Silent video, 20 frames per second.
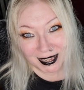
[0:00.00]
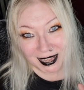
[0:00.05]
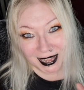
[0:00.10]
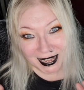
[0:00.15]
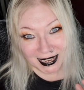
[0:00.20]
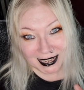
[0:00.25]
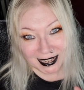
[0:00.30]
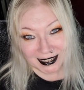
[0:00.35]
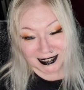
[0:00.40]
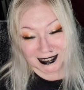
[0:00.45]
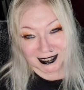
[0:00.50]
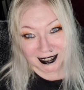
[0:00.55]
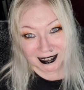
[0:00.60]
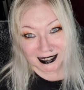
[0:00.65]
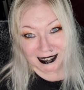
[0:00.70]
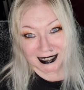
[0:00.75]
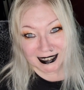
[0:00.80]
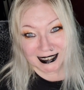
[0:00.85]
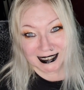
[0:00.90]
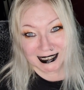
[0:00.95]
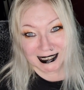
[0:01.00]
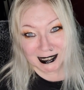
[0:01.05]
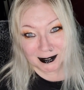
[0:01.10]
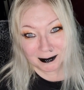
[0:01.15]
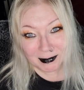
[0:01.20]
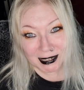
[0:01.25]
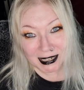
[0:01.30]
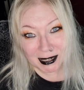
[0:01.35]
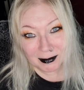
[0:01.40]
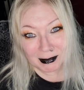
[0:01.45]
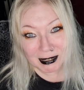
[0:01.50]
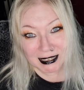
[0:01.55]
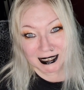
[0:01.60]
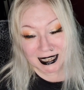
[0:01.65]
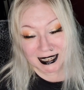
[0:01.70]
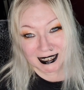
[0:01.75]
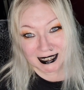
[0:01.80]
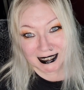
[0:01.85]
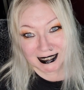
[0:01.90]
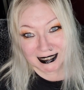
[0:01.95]
Hello darklings, my name is
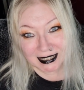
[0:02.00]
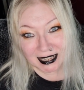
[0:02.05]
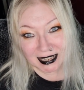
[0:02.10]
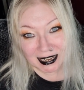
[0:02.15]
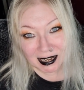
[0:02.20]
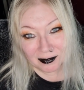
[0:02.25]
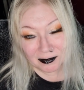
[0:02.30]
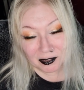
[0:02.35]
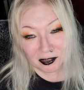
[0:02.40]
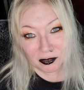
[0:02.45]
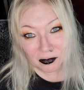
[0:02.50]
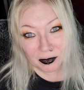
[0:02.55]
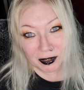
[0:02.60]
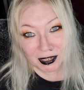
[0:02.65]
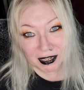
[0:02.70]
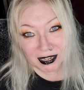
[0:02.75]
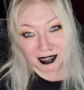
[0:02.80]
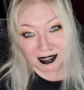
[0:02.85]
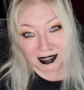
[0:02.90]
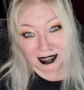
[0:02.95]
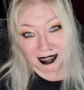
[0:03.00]
Sanniz and I'm from Sweden,